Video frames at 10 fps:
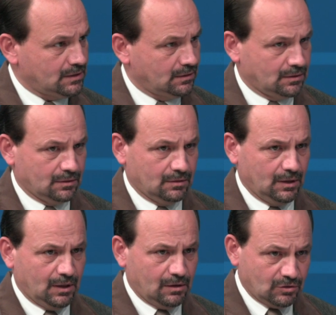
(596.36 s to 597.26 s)
and to
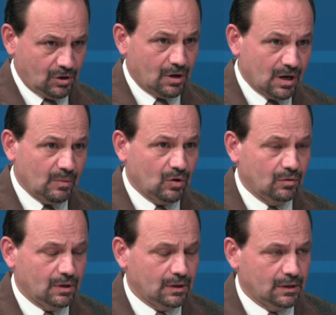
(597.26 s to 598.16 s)
talk
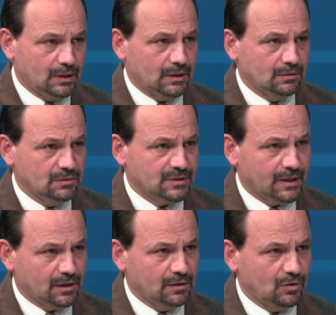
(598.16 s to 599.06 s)
about? And
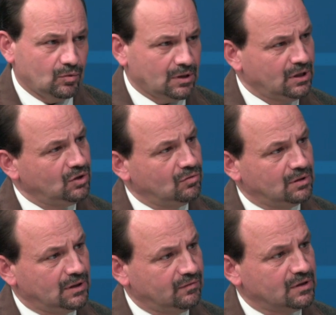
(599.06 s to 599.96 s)
secondly, what can you
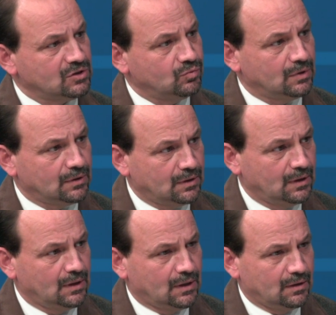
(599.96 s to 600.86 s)
leave us with
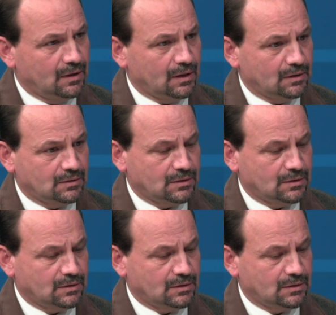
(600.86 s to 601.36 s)
that